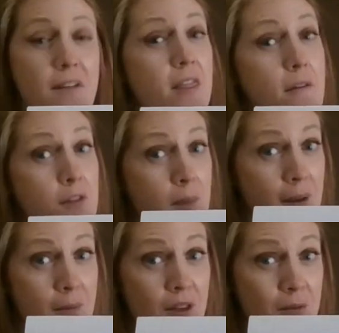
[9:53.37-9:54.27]
of the
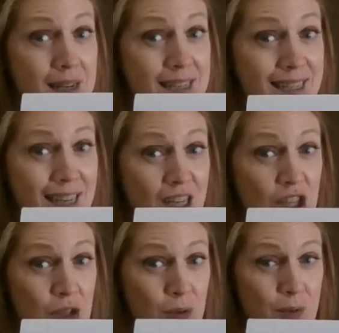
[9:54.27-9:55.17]
paper that we did not
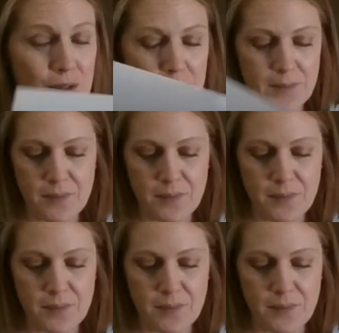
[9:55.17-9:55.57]
use.